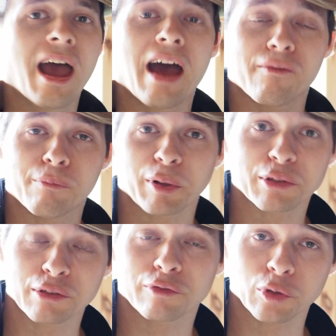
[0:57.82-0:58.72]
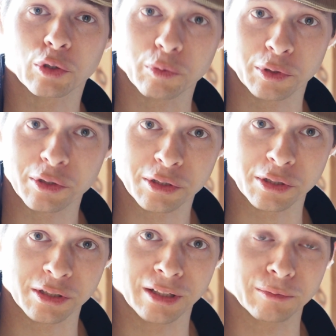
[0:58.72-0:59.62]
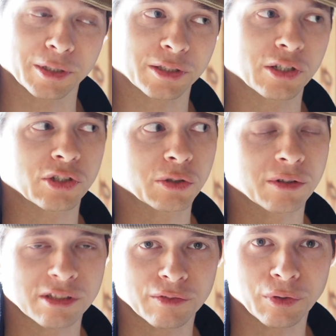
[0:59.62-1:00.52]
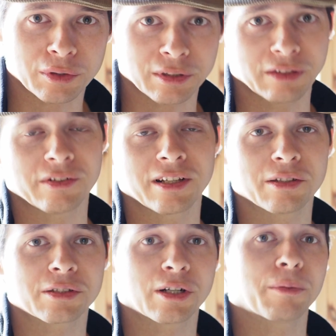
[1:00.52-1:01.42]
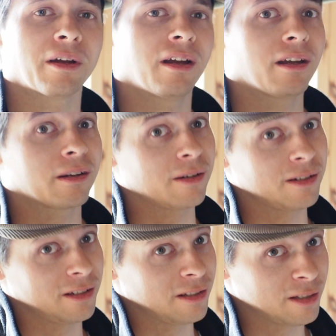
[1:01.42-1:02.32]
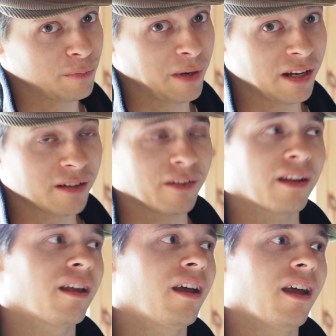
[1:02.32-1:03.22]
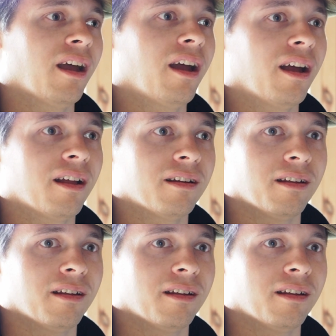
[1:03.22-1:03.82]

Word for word: have built-in focal reducers in them, which shortens the focal length of your telescope, increases the speed of it, and